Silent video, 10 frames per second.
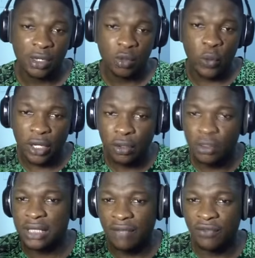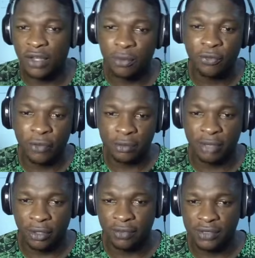were not available from the
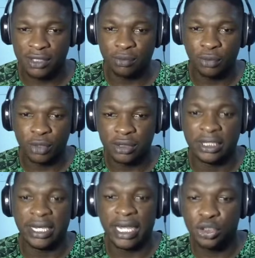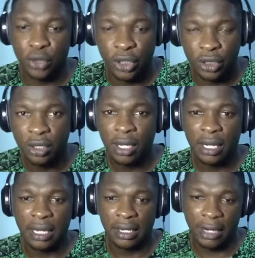beginning of the season, but they are showing
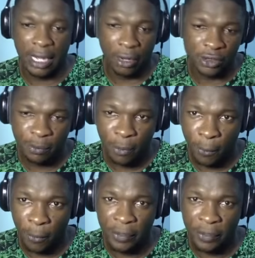on the pop-up